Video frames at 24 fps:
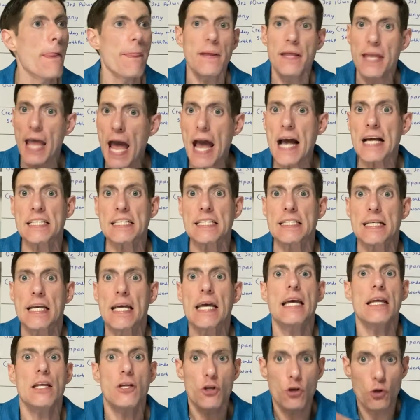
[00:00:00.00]
Yes,
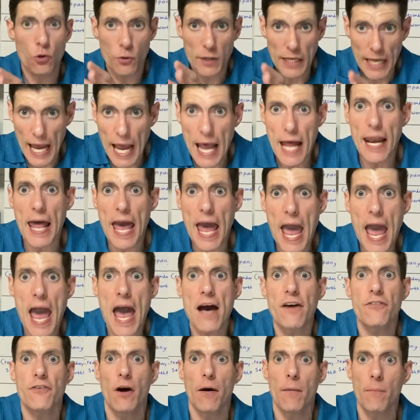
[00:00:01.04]
you can
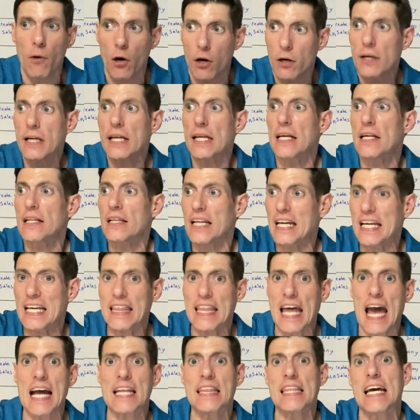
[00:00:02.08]
have a market like
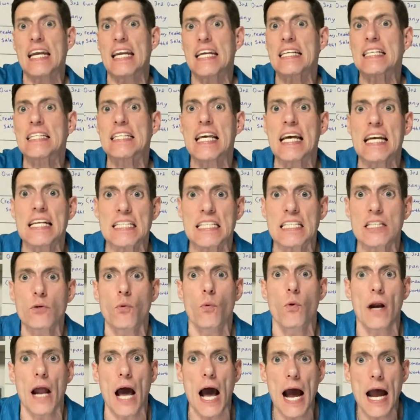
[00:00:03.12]
that that exists.
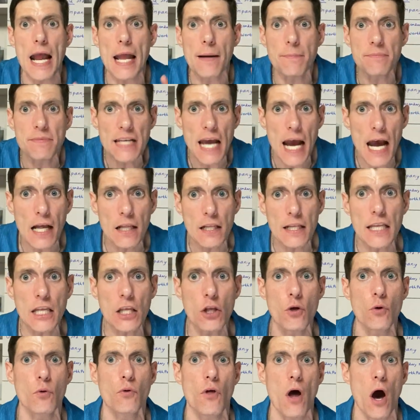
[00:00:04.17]
What I am telling
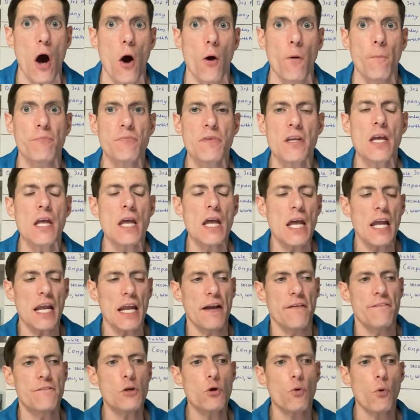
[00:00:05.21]
you though,
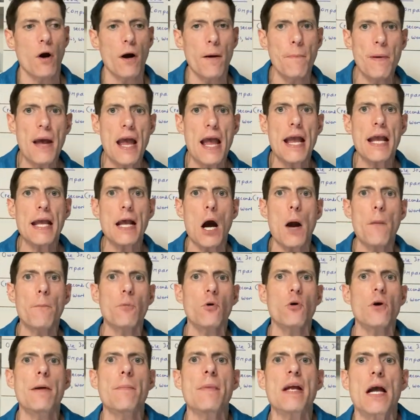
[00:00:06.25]
if you are paying a
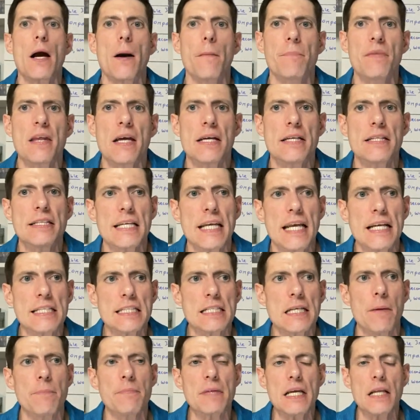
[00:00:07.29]
premium to get
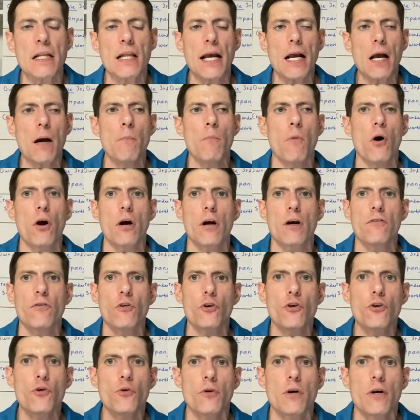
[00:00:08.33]
something like a
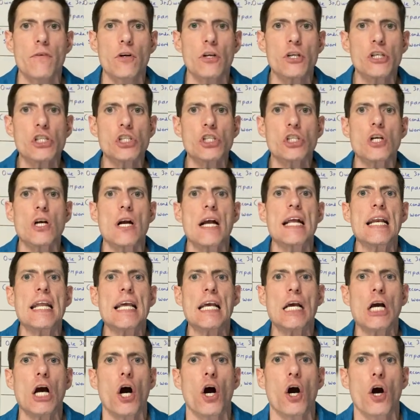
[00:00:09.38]
Marvel Universe
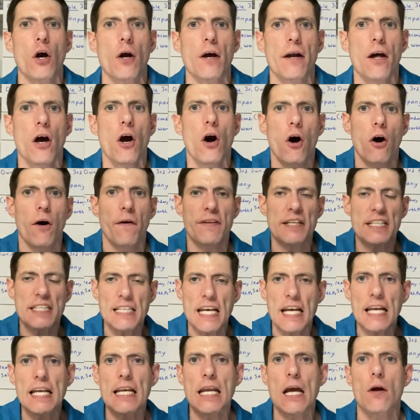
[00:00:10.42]
trading card on the
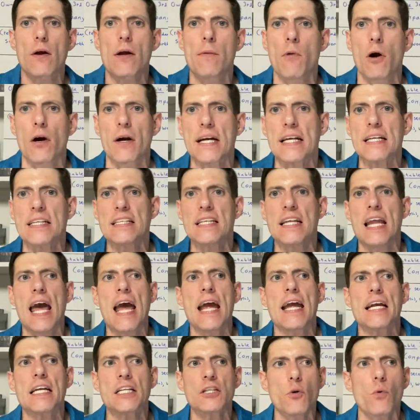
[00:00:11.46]
secondary market
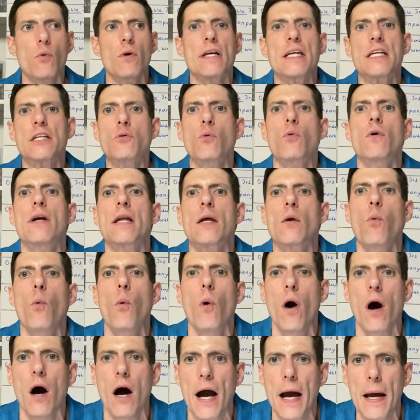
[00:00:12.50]
today in
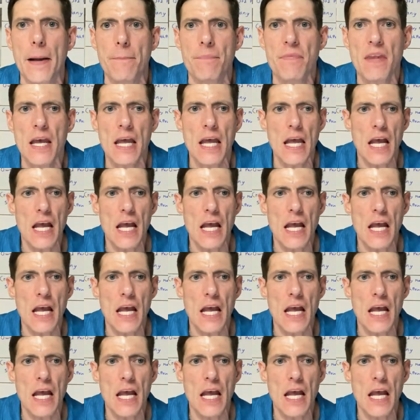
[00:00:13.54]
2021,